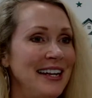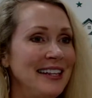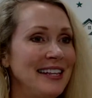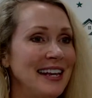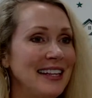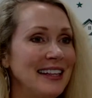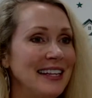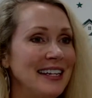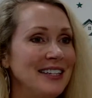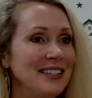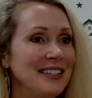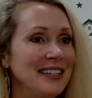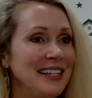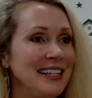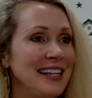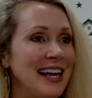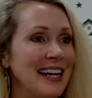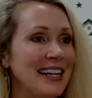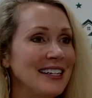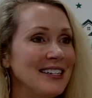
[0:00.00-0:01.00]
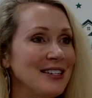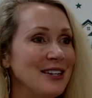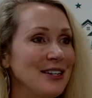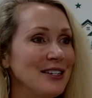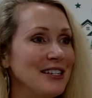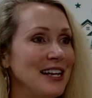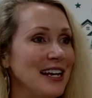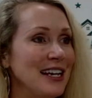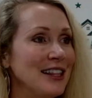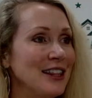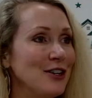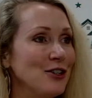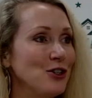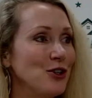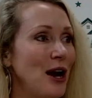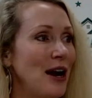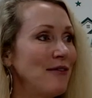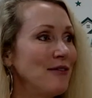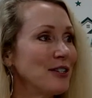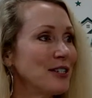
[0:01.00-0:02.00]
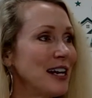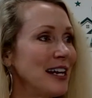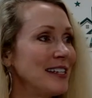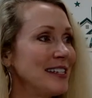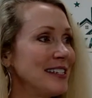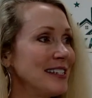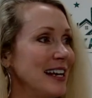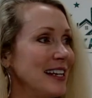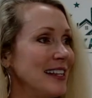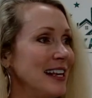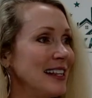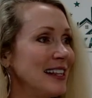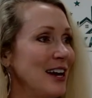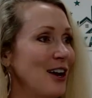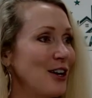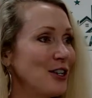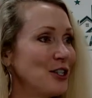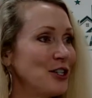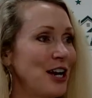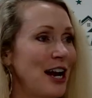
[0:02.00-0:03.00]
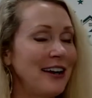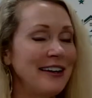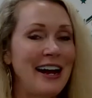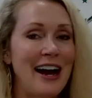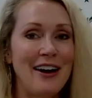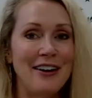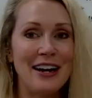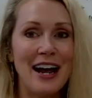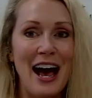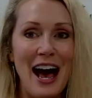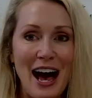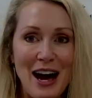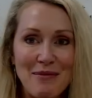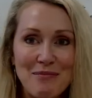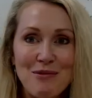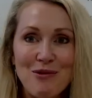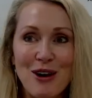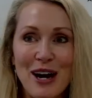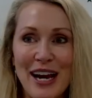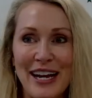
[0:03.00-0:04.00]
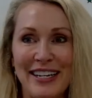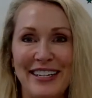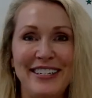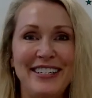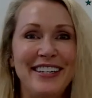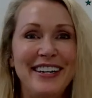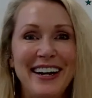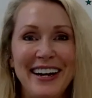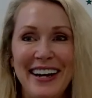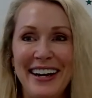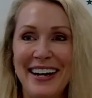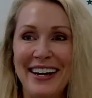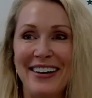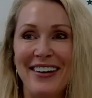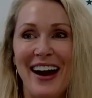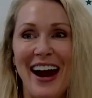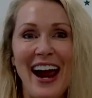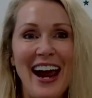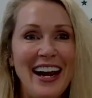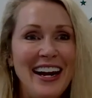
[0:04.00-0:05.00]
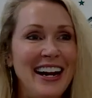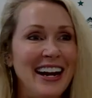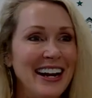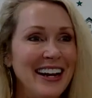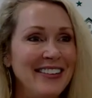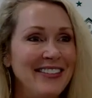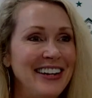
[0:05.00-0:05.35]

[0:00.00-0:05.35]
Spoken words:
they literally, like, as soon as they get their driver's license, I think they all shout out, "I'm rich," right?